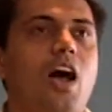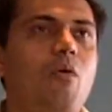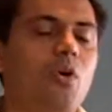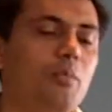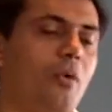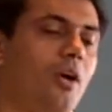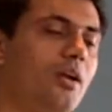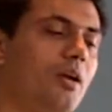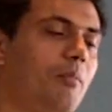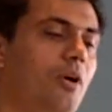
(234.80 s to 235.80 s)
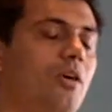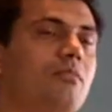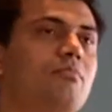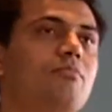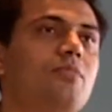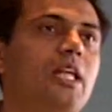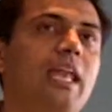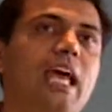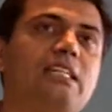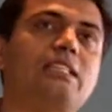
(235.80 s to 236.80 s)
I want to ponder upon the
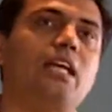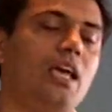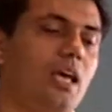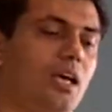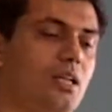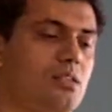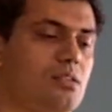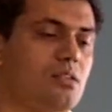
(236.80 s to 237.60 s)
next thing is